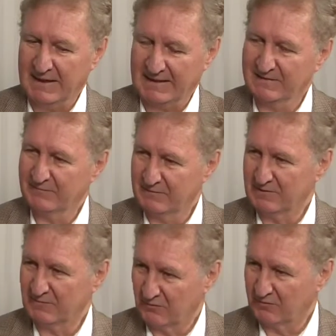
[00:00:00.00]

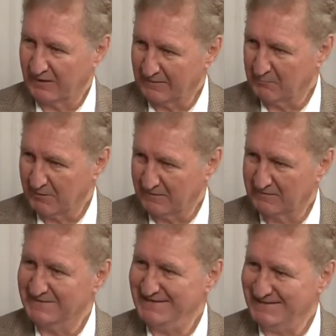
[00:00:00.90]
activities to take place